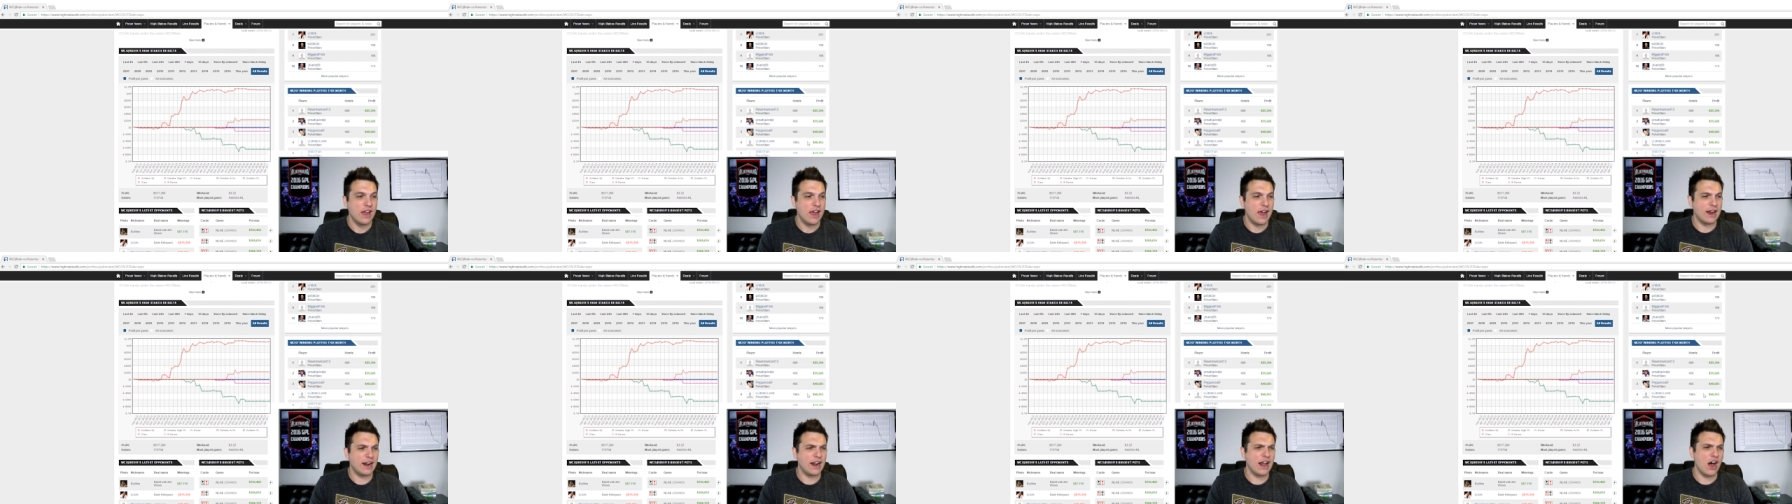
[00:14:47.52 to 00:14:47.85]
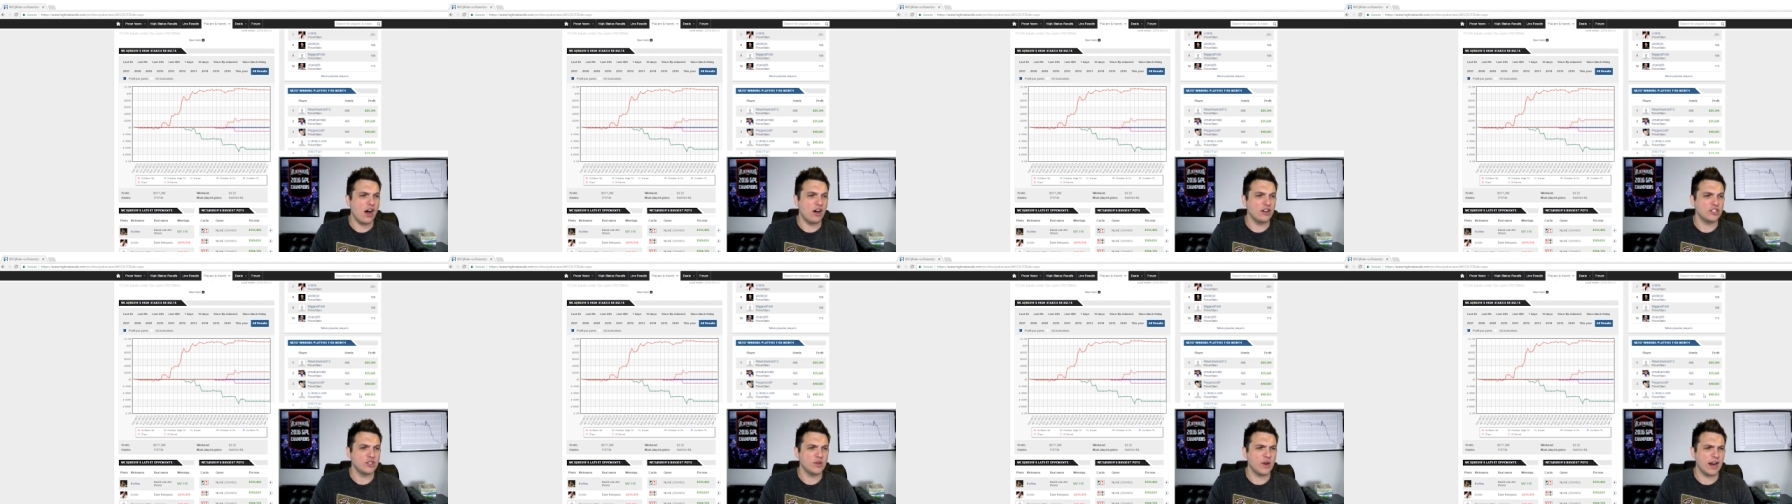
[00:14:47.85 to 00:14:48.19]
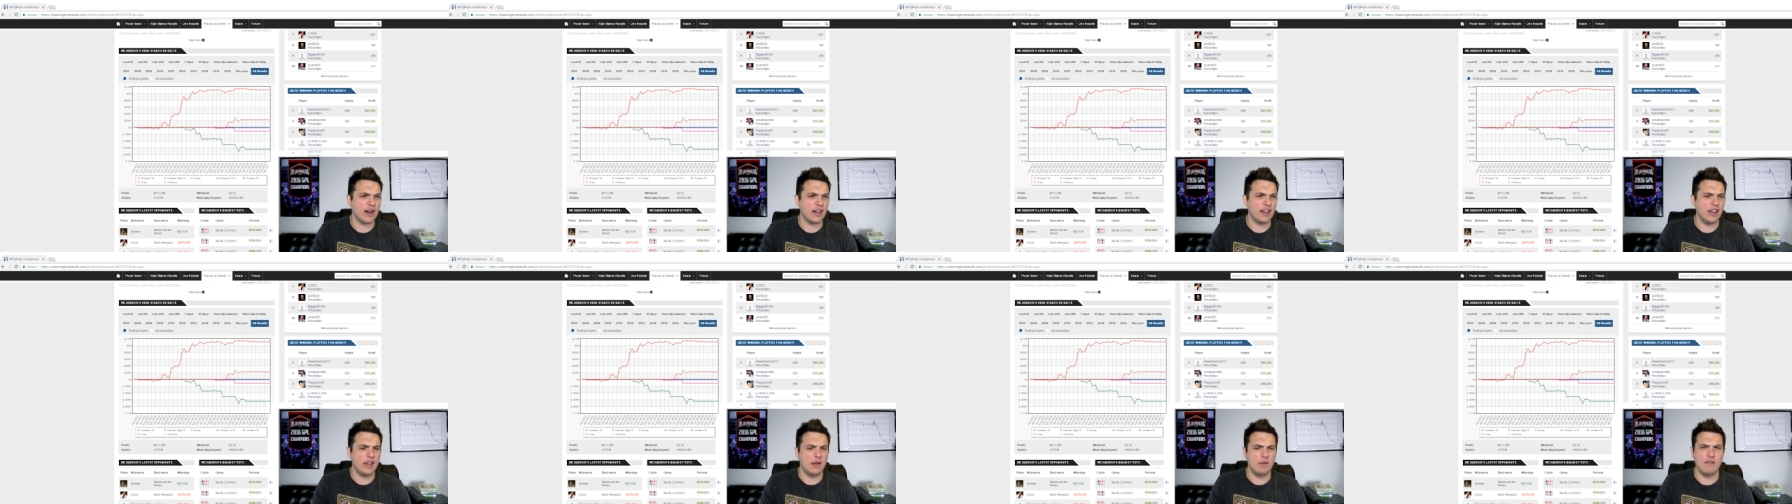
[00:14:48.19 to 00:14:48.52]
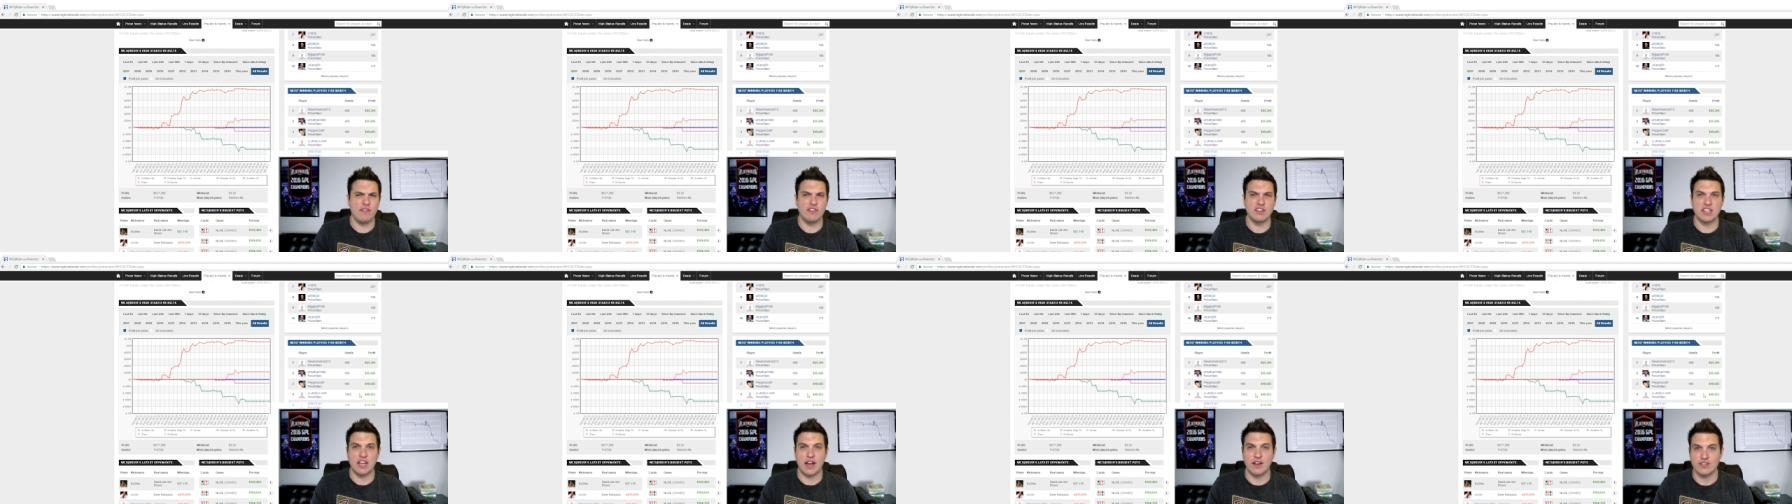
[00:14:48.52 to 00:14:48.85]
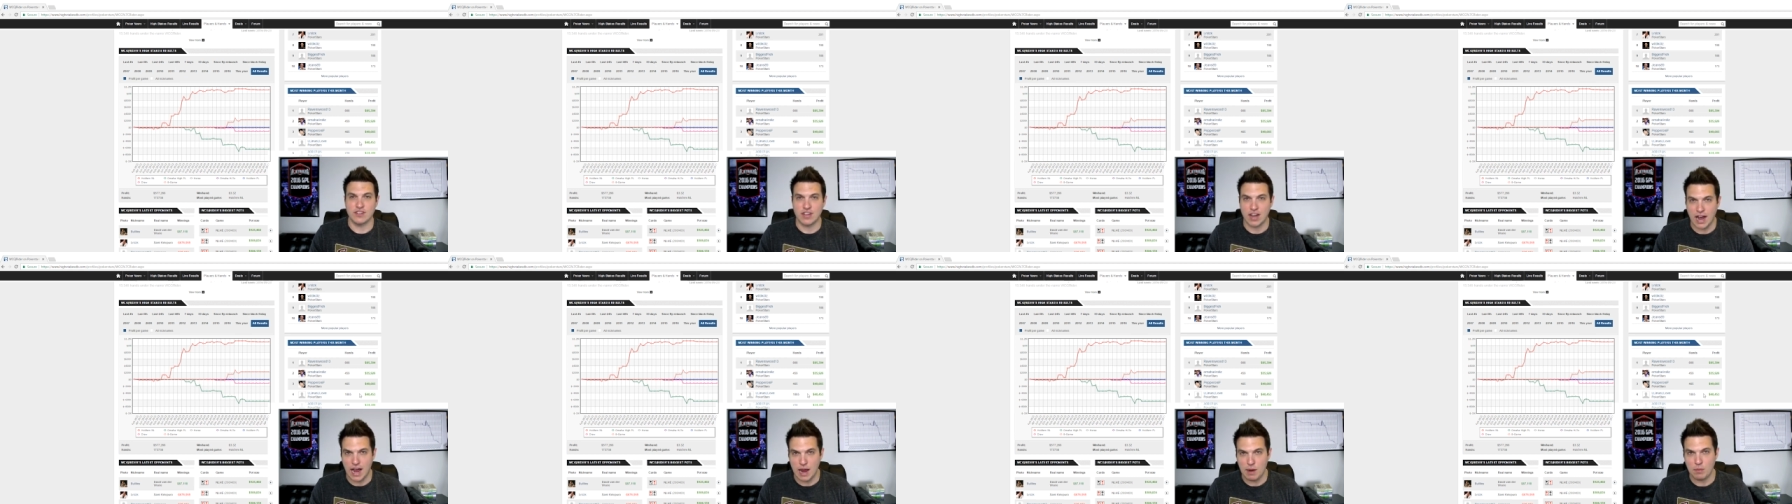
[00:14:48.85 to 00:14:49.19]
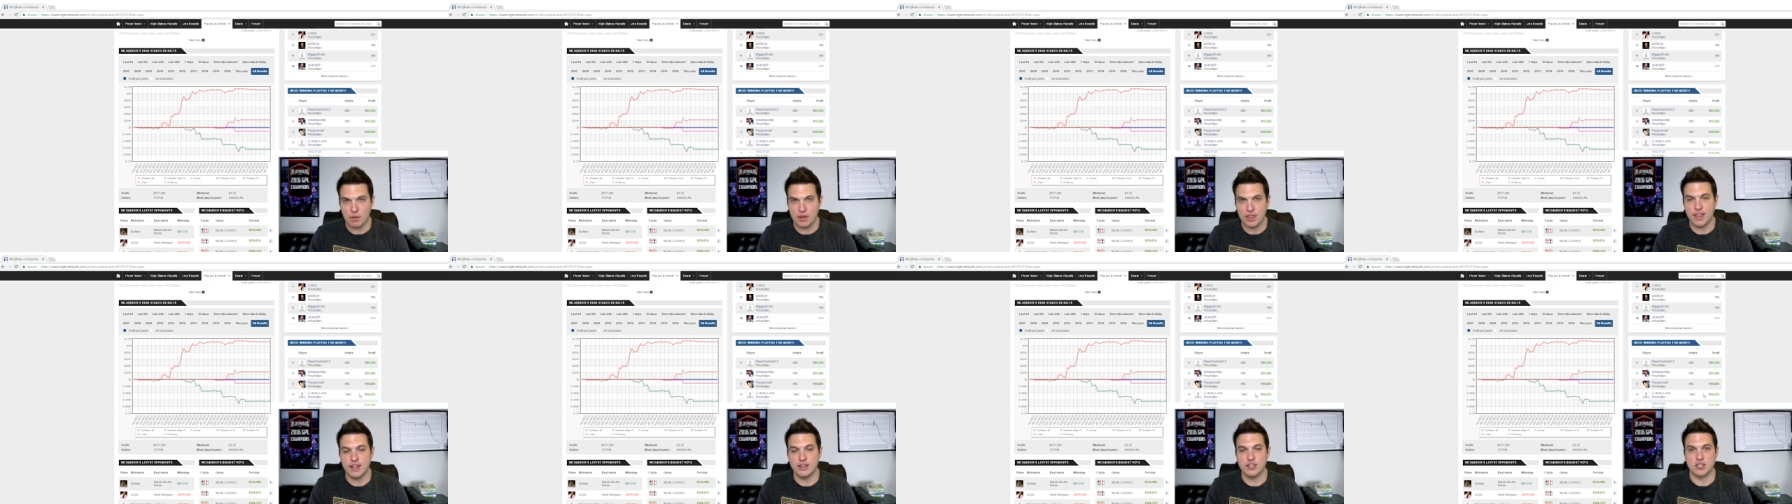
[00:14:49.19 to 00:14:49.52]
And I also had a little bit of a tough time
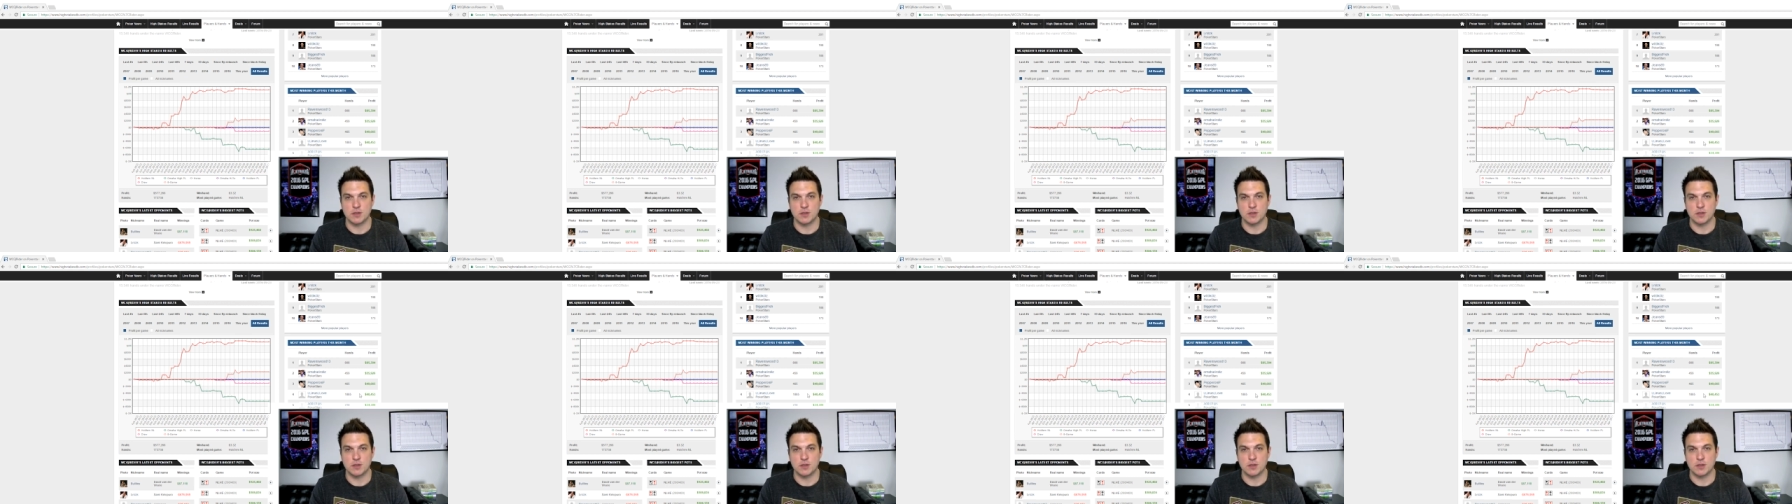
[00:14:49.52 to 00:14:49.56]
with it